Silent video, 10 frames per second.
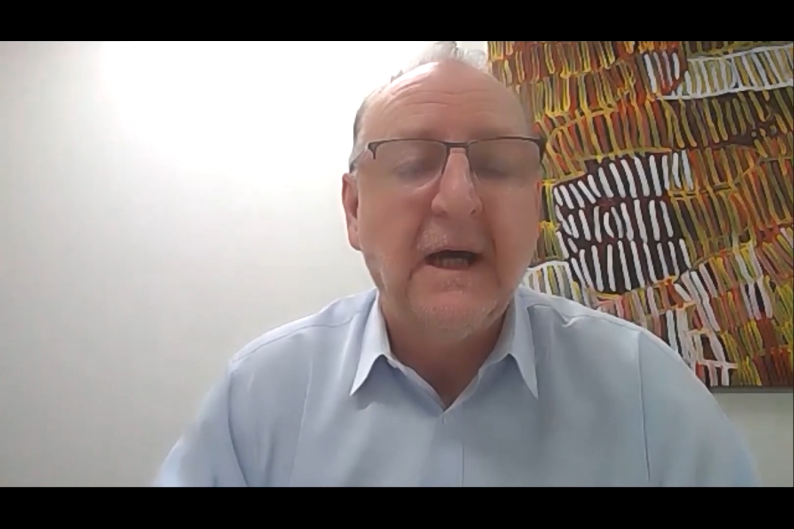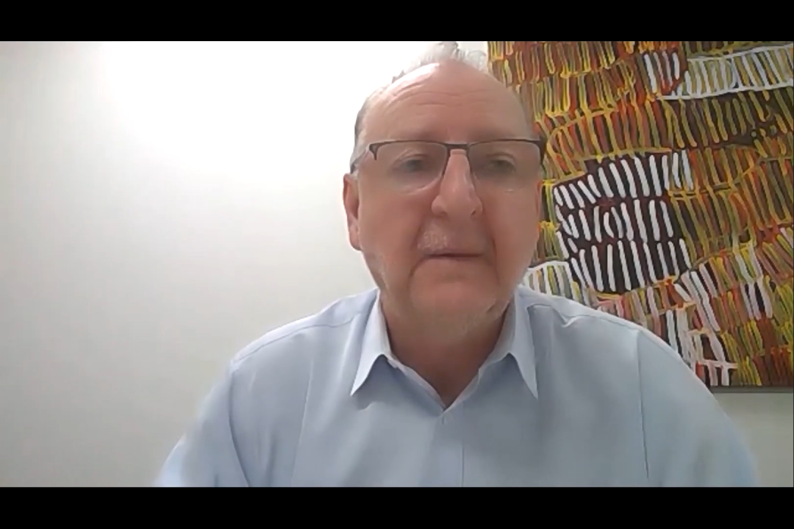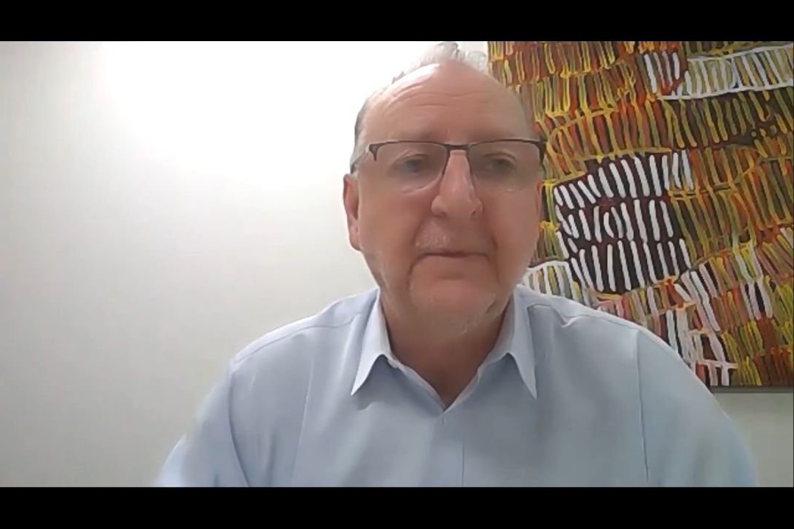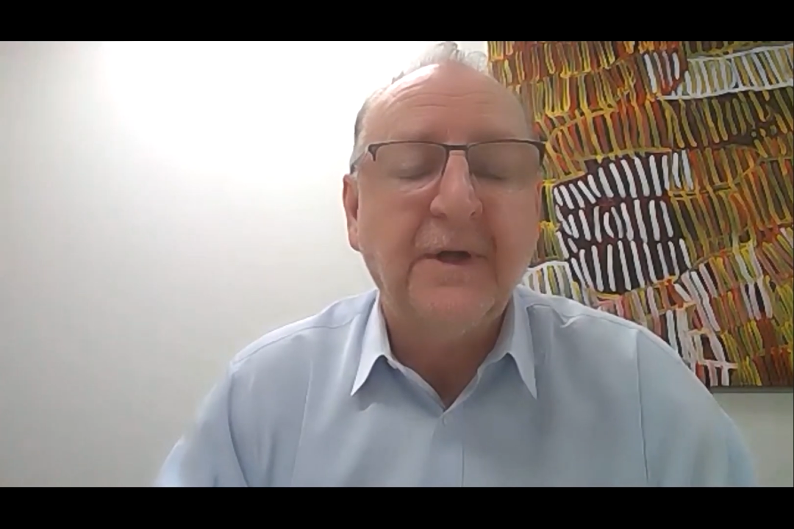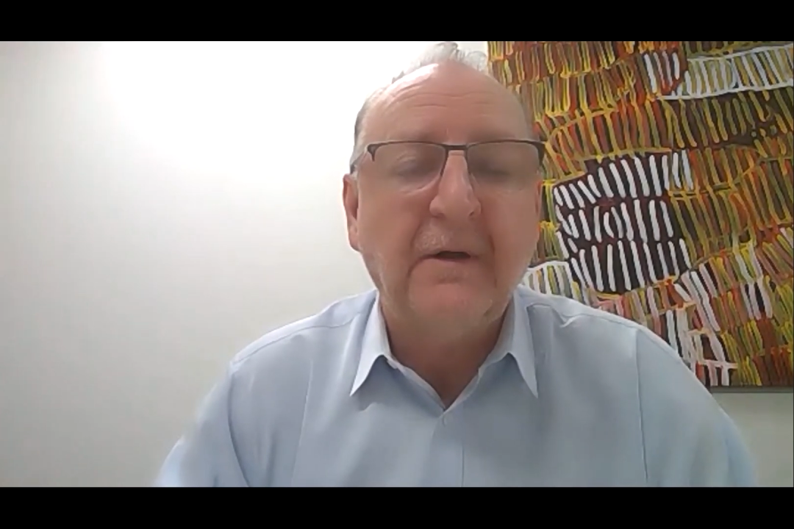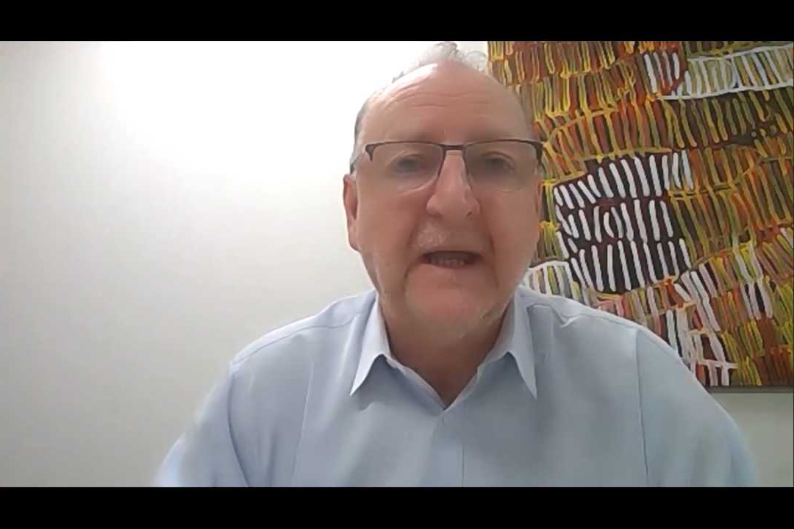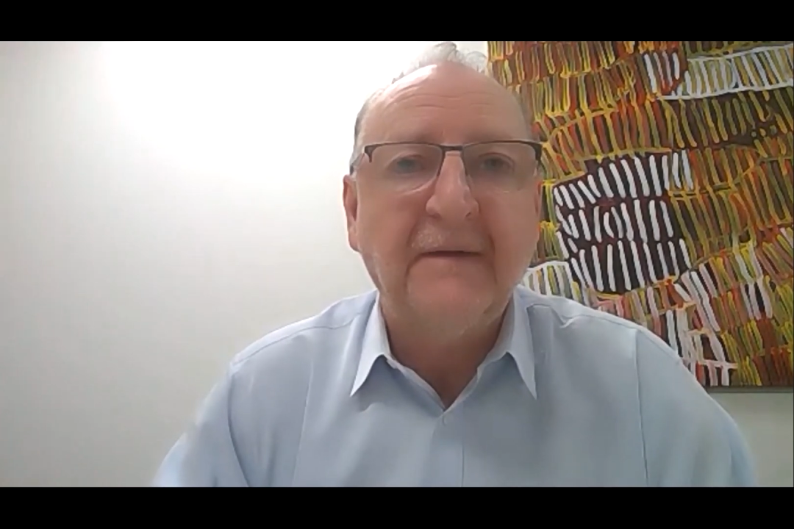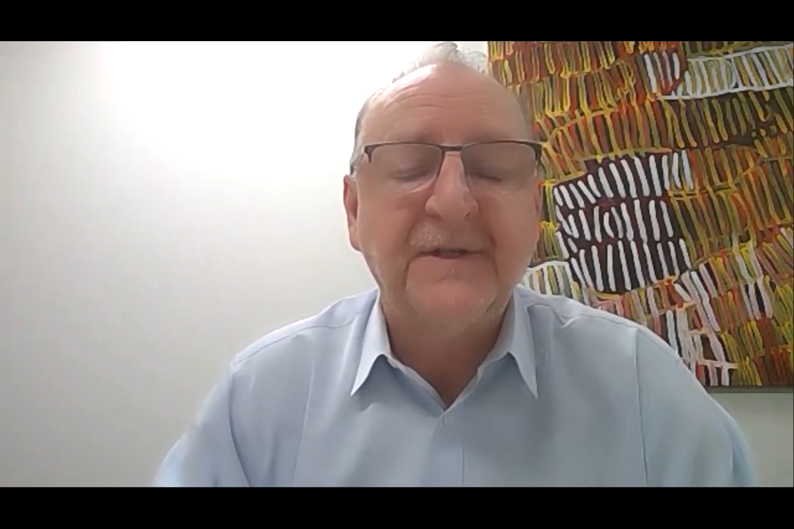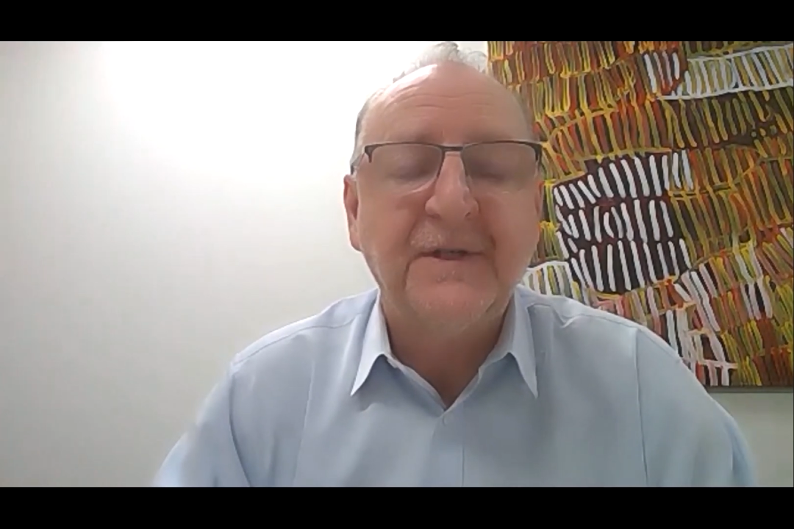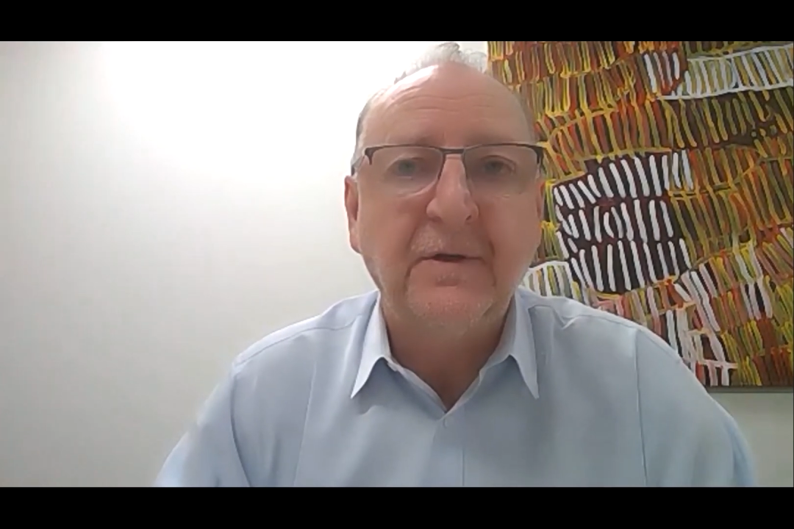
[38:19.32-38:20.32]
You don't
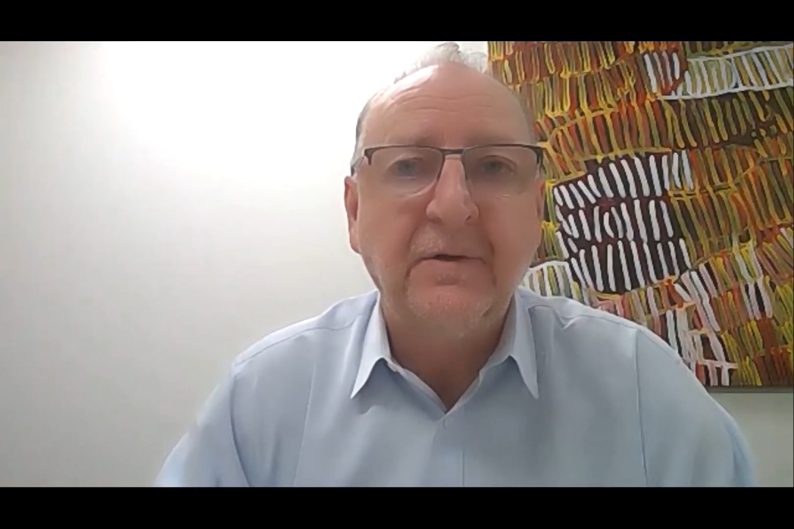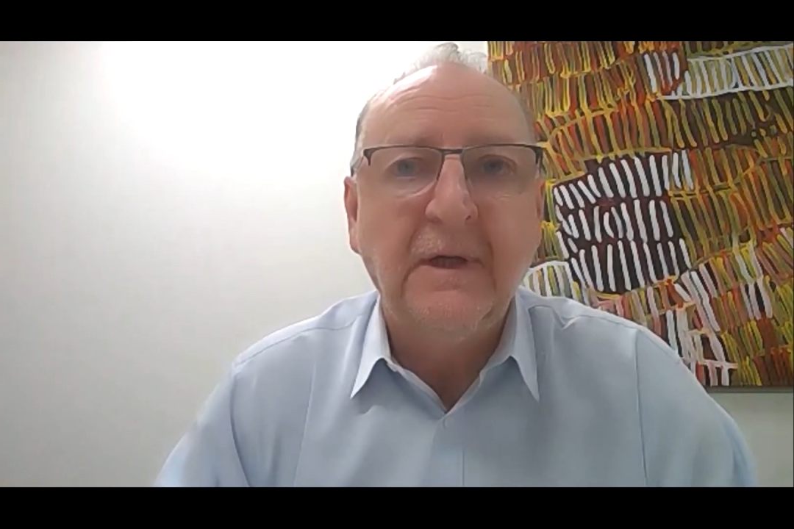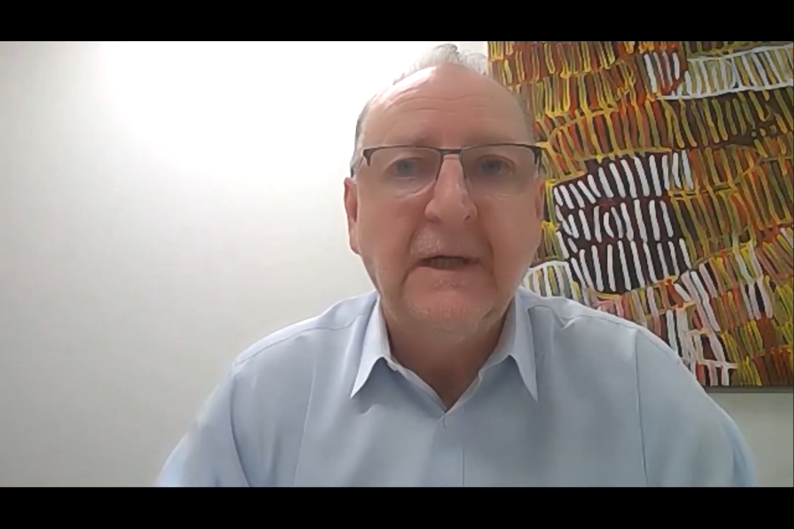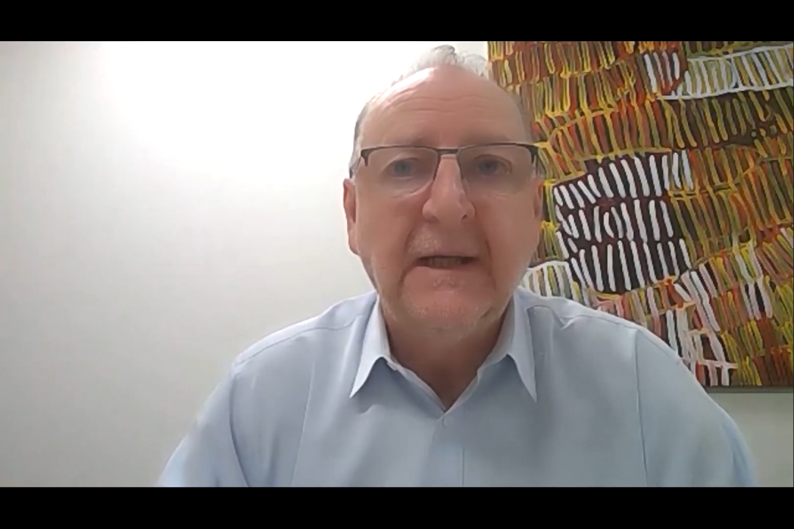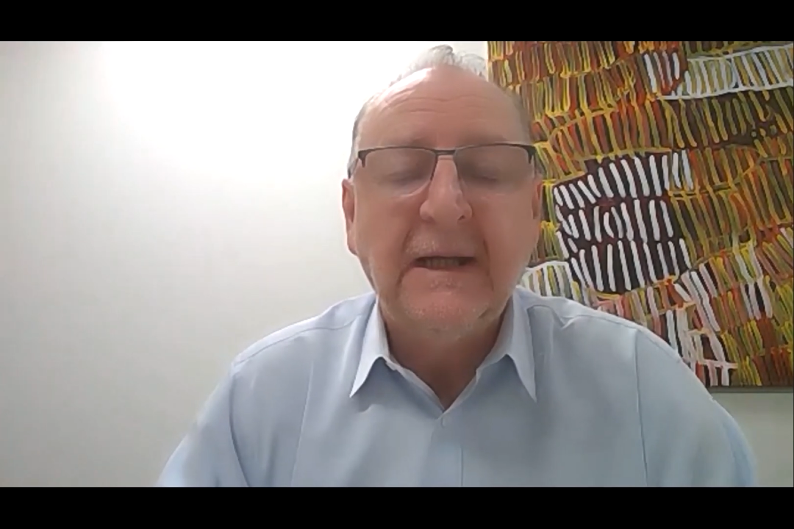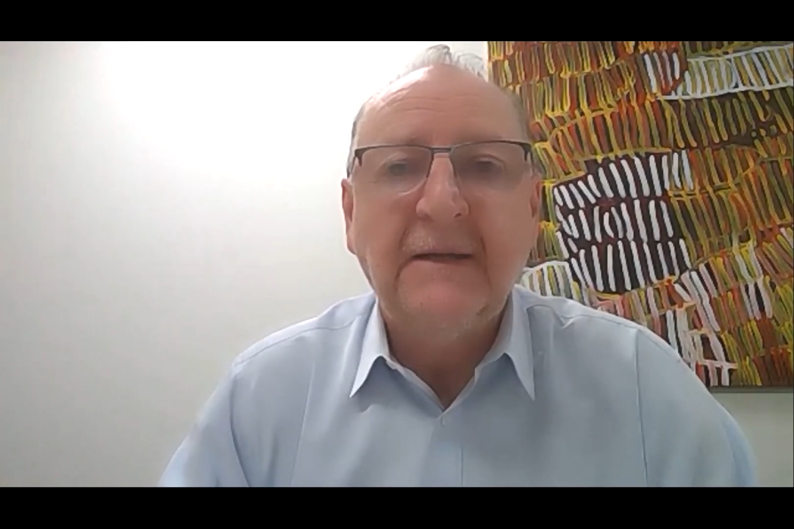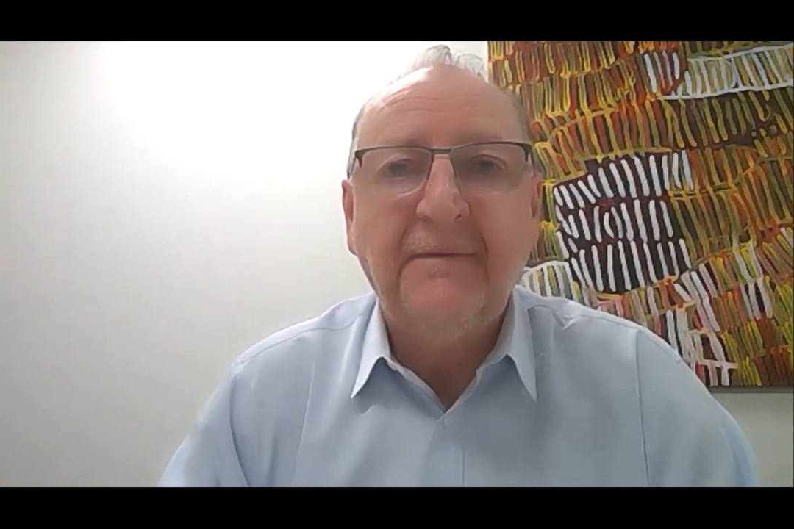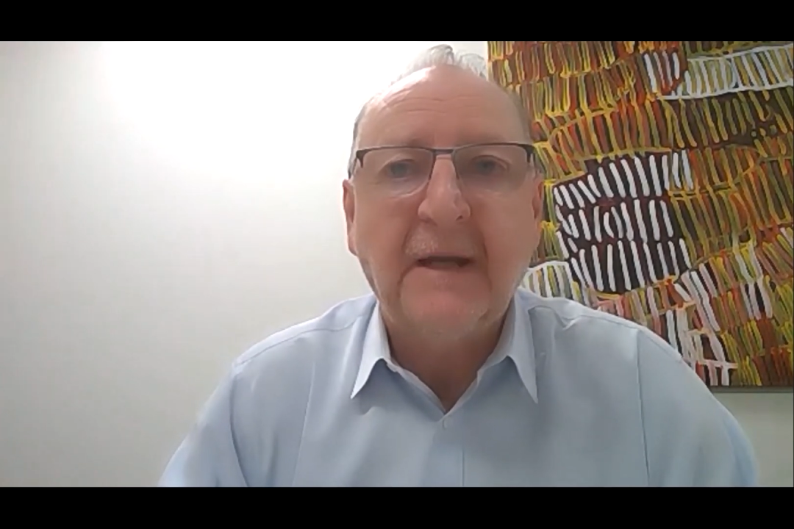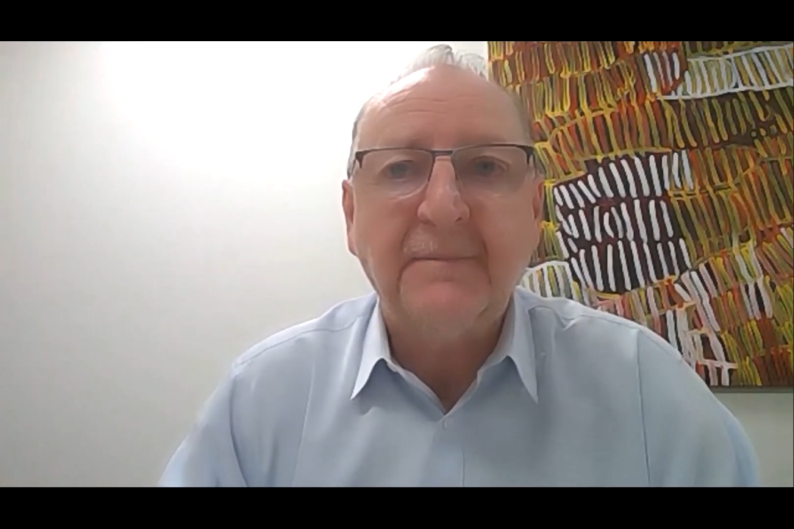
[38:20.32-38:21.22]
have to leave it